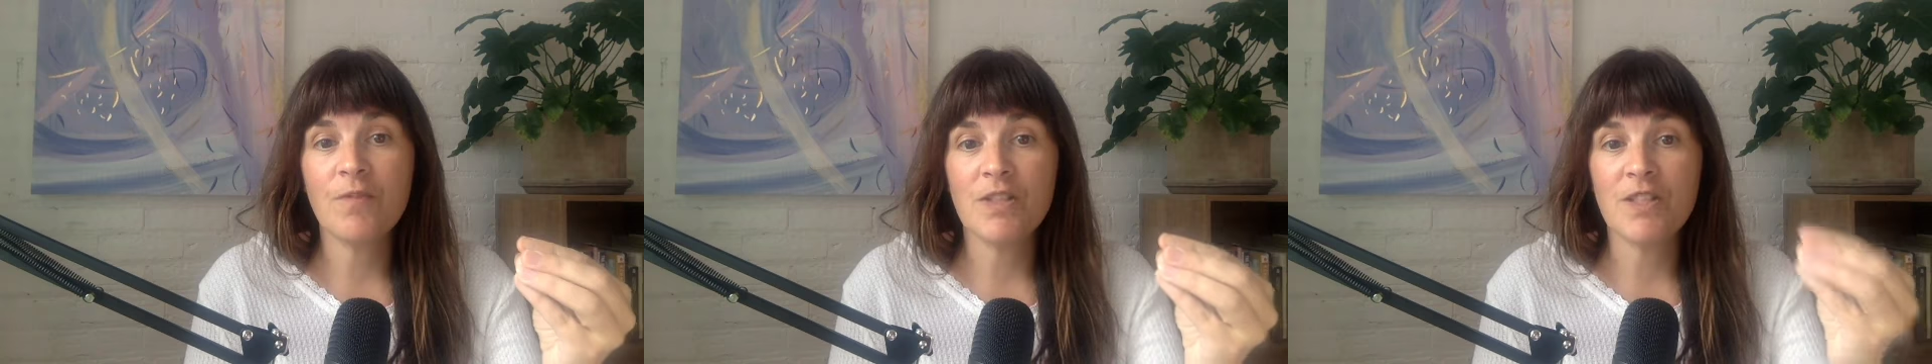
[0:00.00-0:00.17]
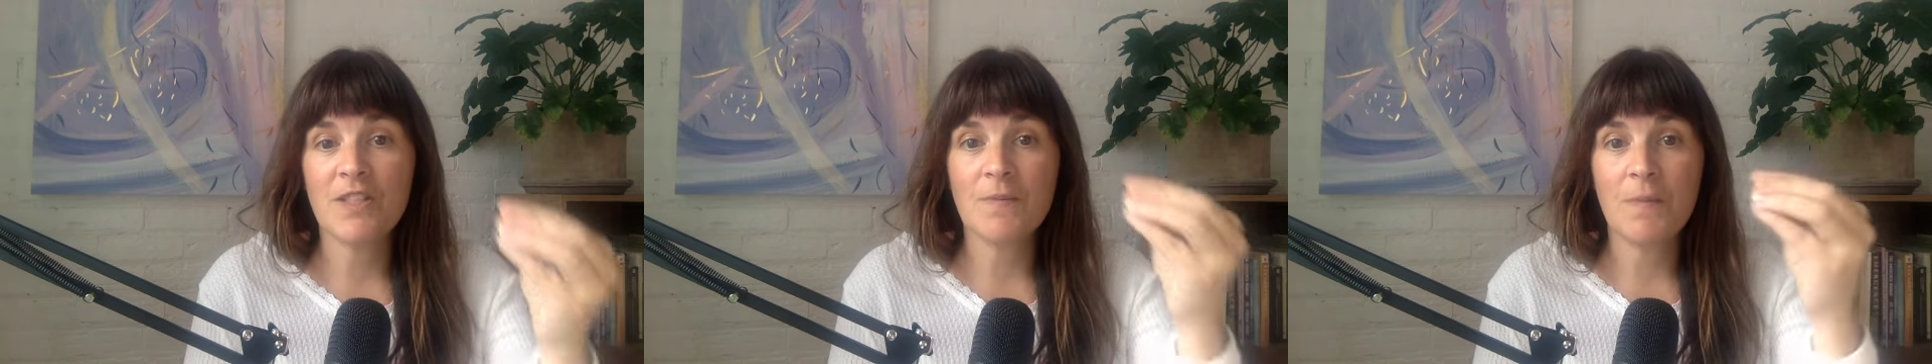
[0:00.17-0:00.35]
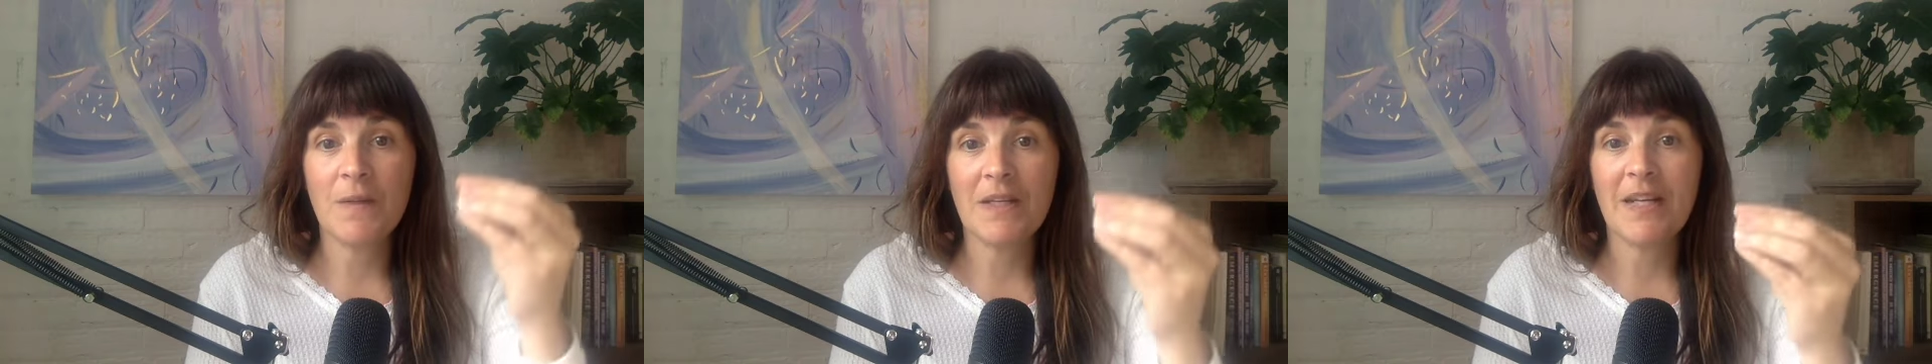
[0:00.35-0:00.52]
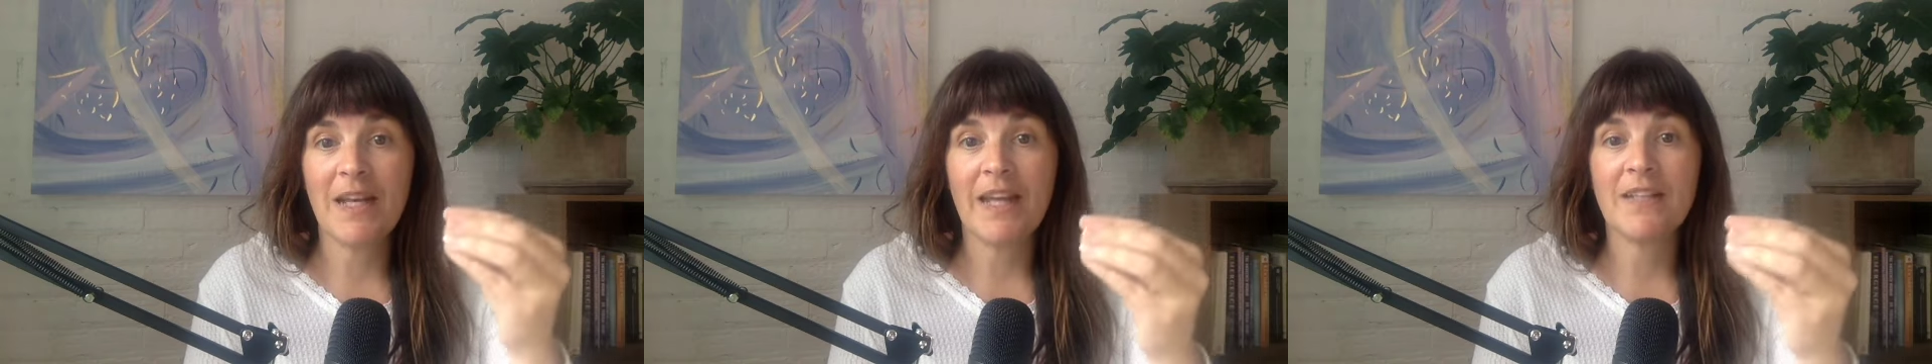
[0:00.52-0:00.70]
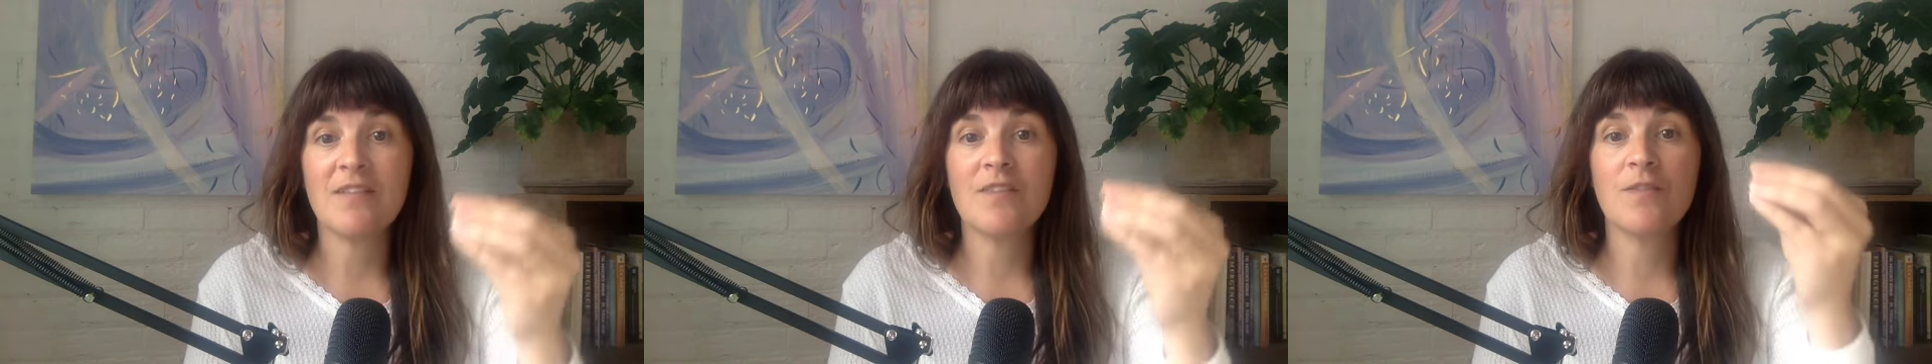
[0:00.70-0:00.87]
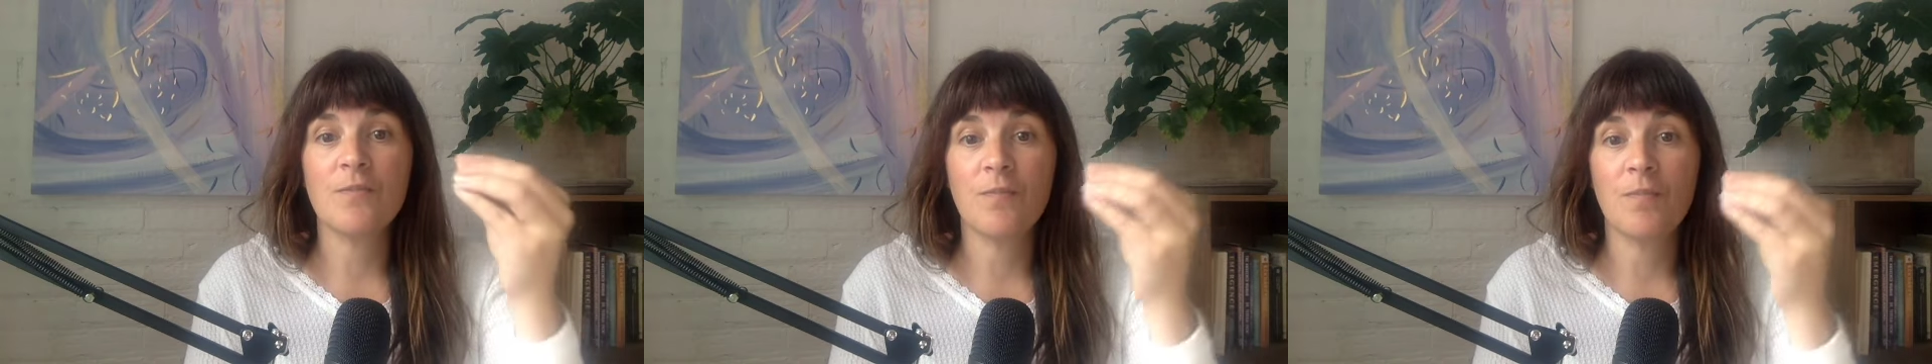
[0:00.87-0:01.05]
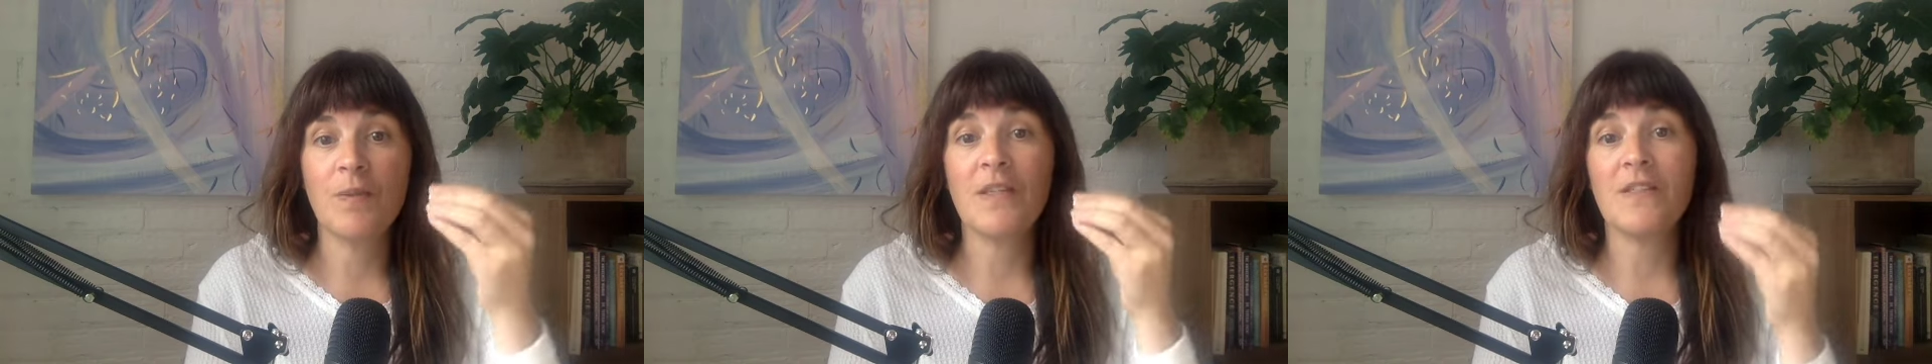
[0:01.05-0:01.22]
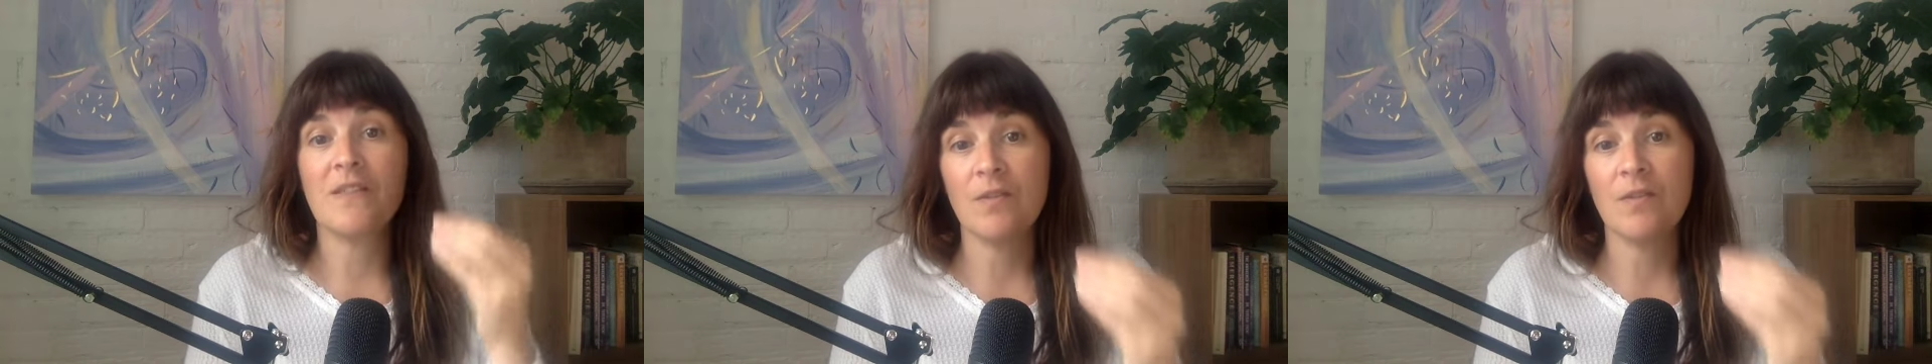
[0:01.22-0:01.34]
which has been led to be